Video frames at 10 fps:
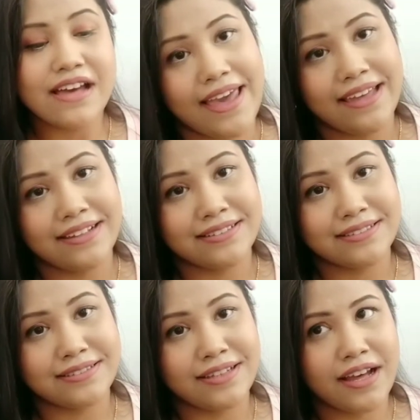
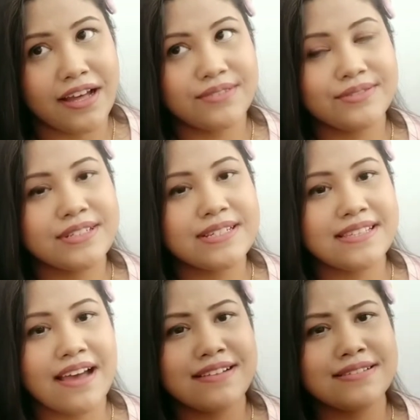and after
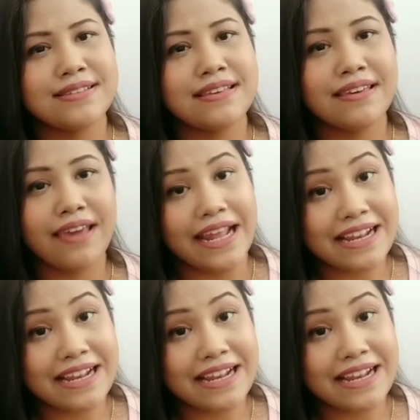searching,